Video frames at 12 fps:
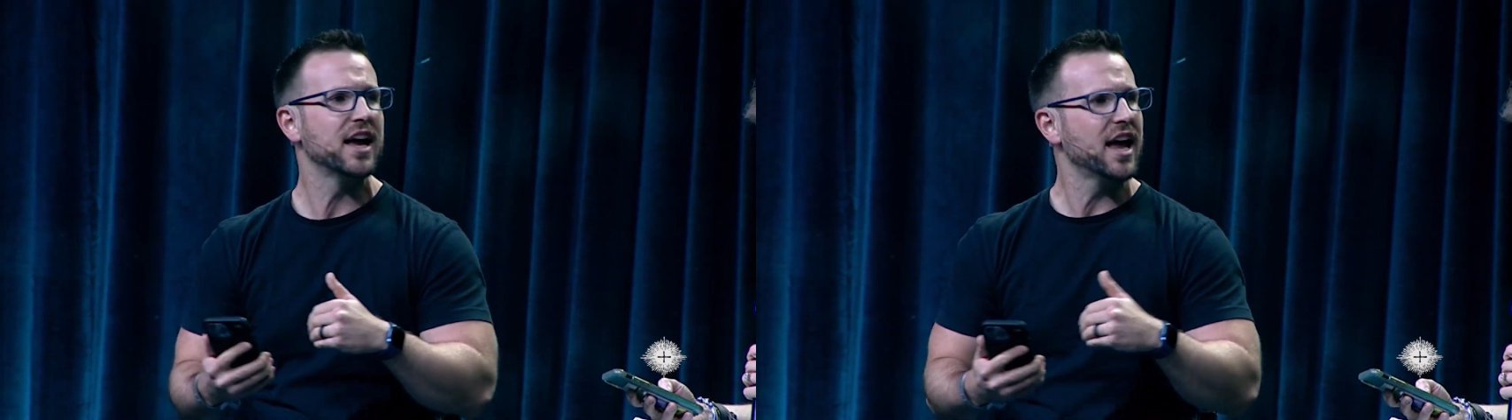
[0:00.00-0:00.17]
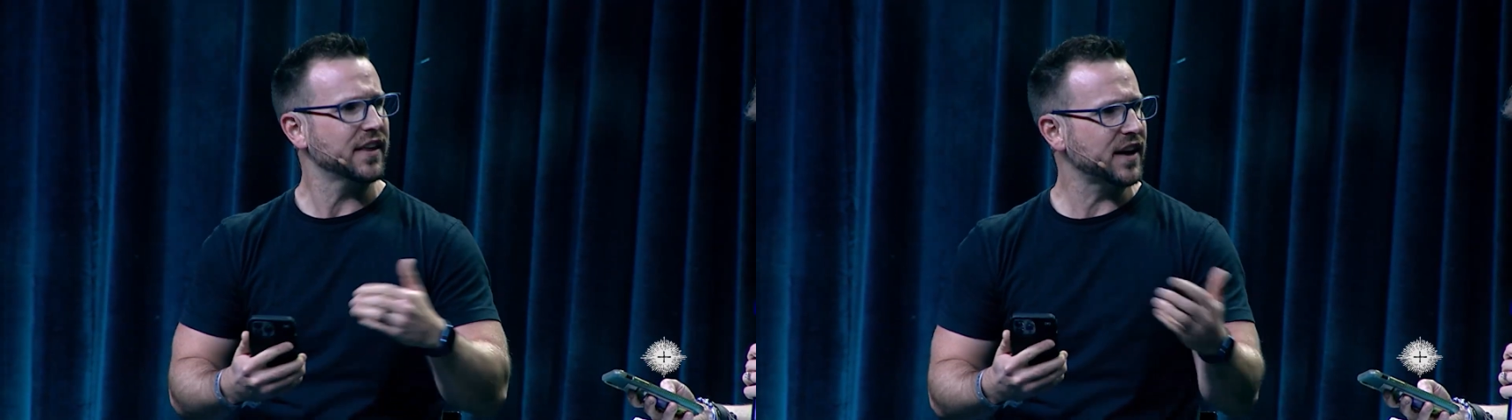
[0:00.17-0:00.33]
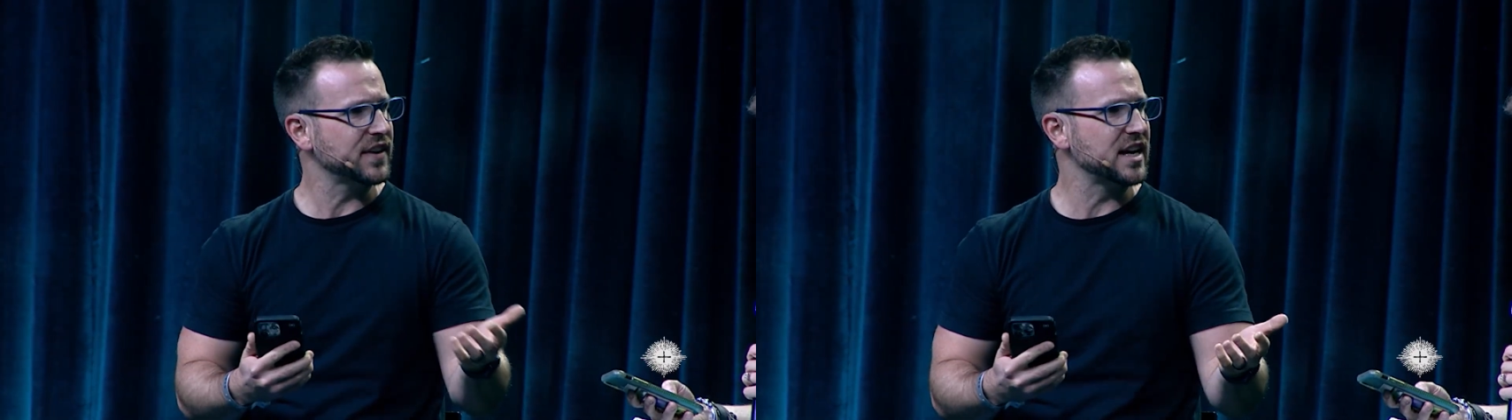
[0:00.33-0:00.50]

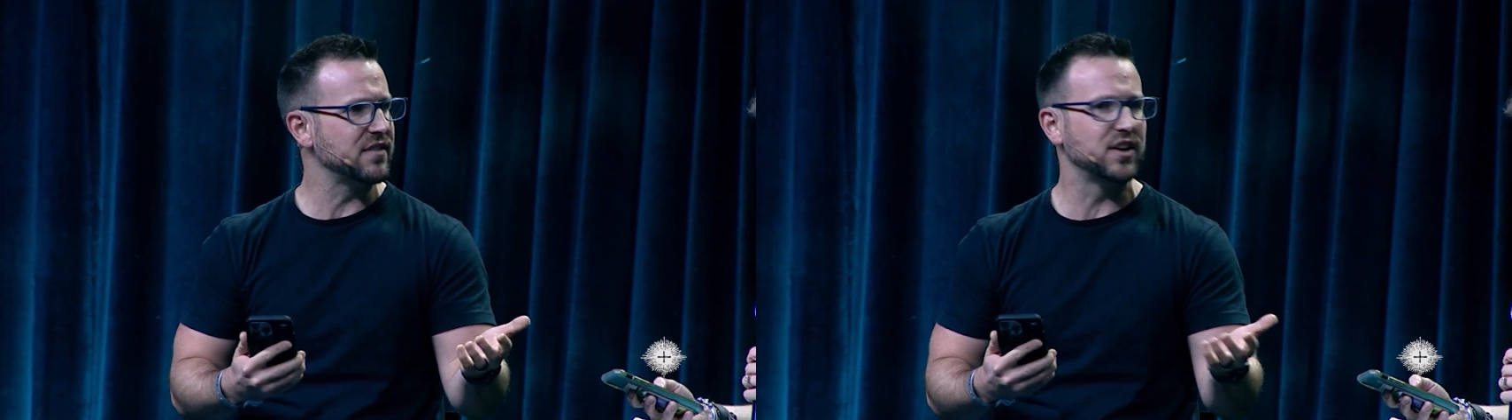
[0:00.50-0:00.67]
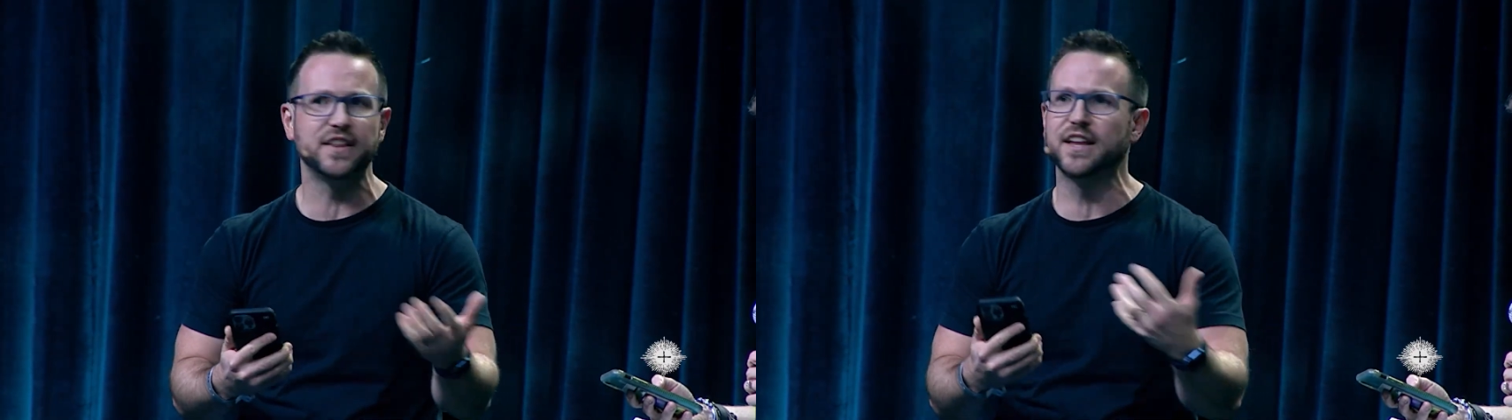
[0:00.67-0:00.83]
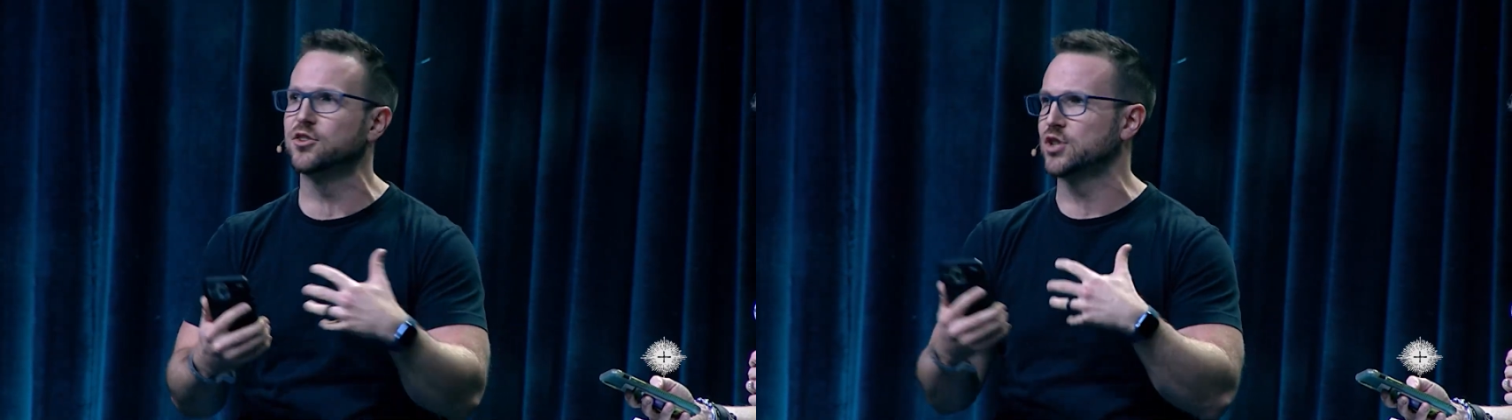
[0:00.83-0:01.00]
And I think even
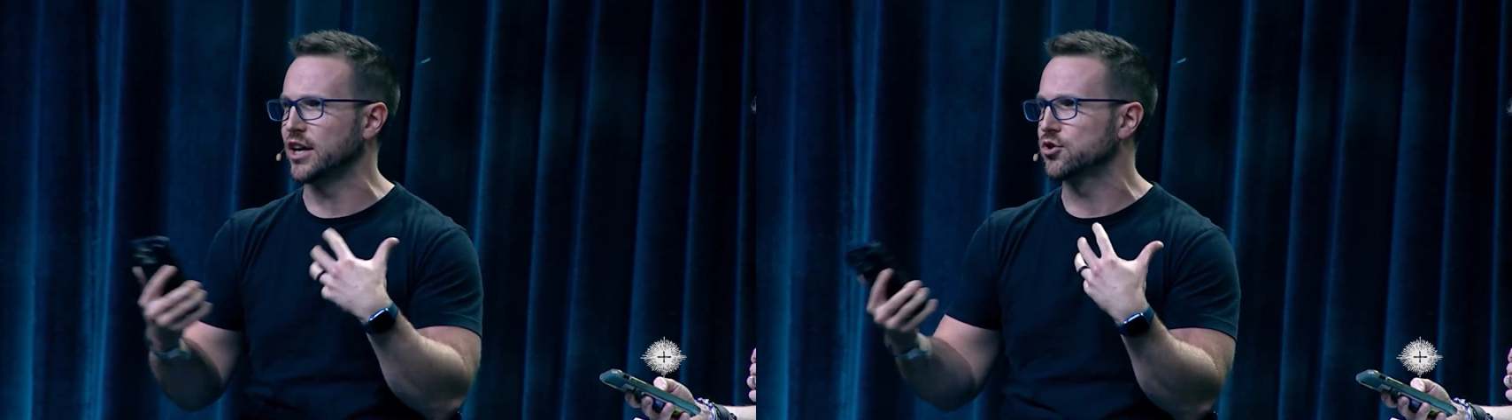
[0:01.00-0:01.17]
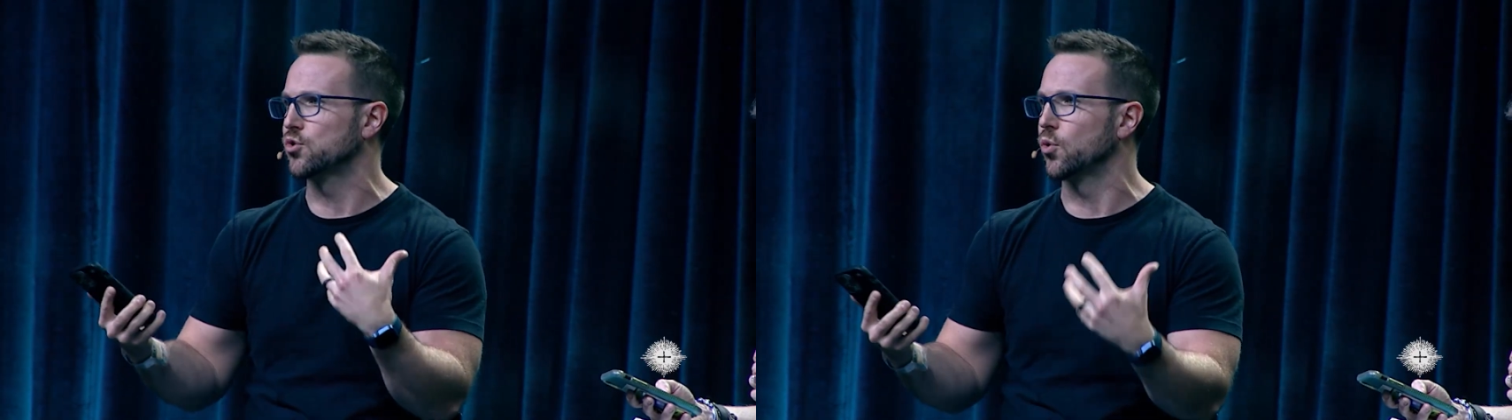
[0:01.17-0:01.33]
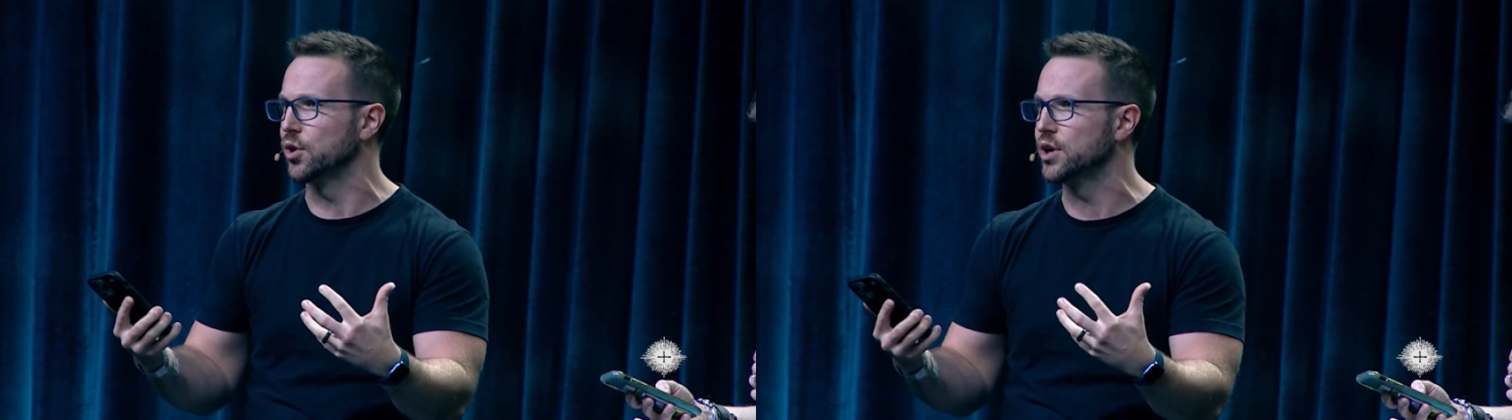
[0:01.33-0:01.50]
in those
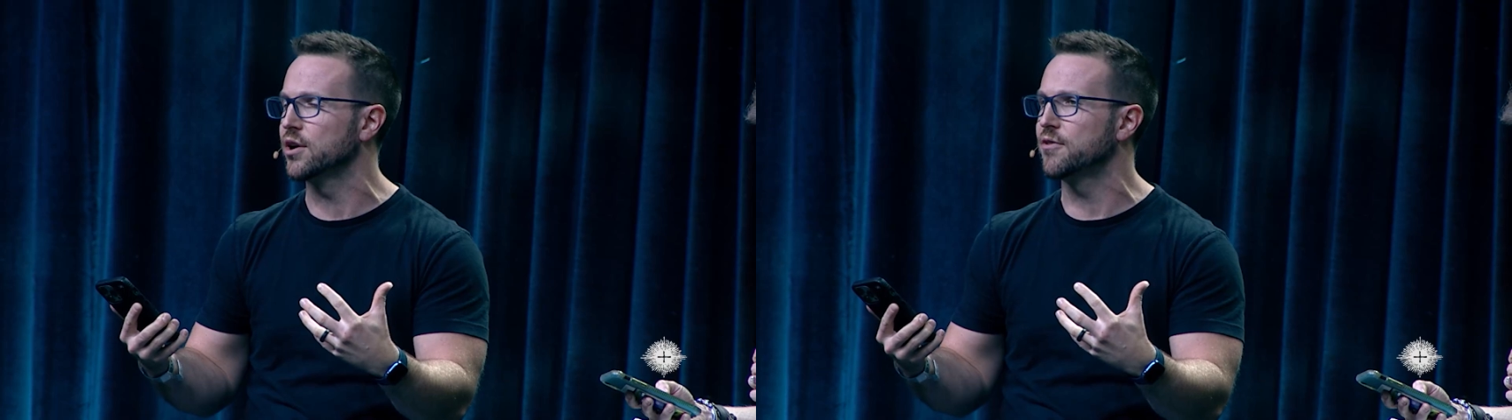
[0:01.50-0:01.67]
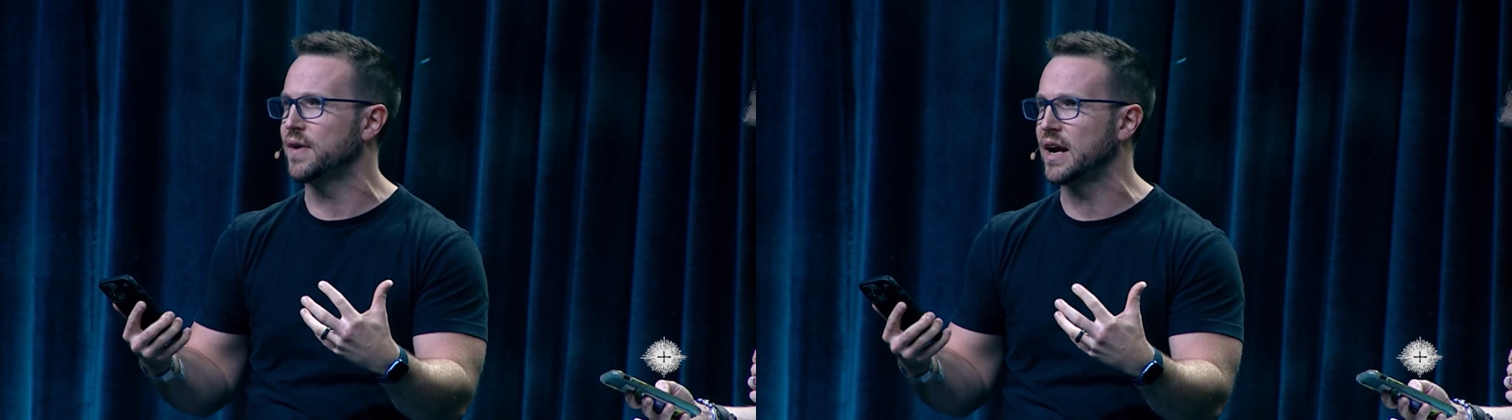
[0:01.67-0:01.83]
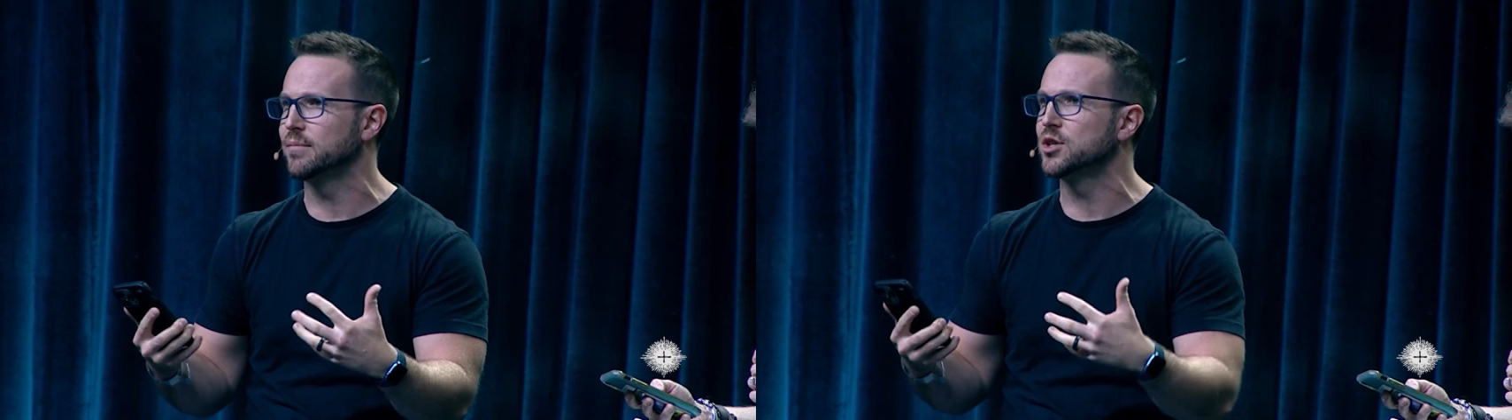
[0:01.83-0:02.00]
extraordinary
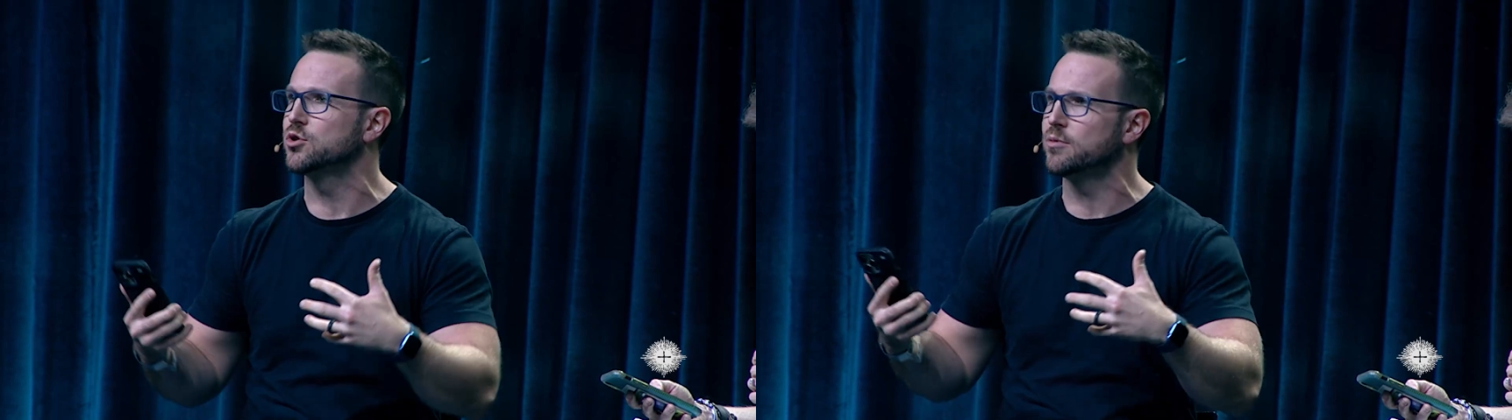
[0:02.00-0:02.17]
families,